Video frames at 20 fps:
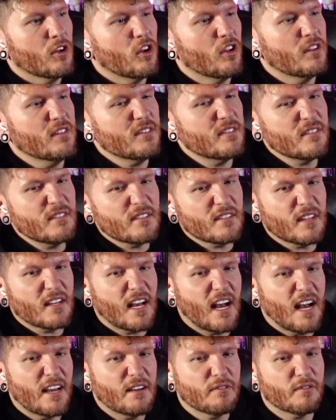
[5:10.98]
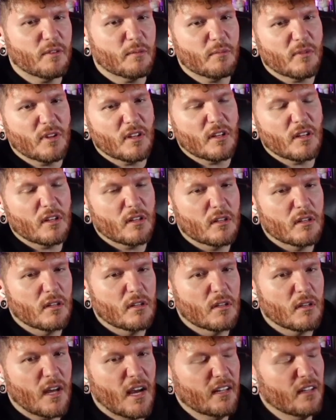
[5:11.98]
Oh, this is the guy from the
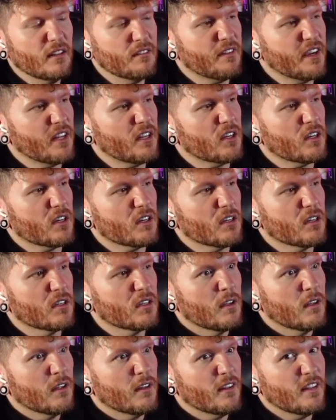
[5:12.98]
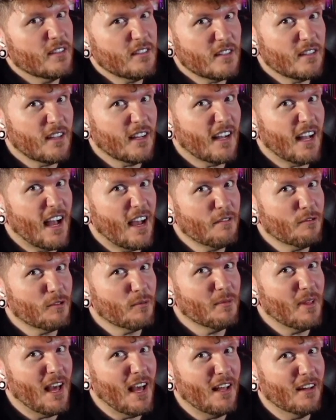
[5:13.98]
elevator. This is the guy
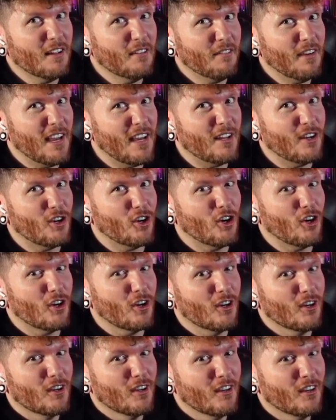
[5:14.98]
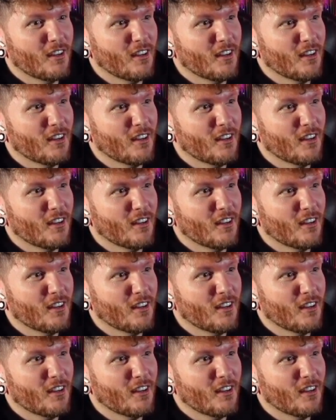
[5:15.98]
from the elevator!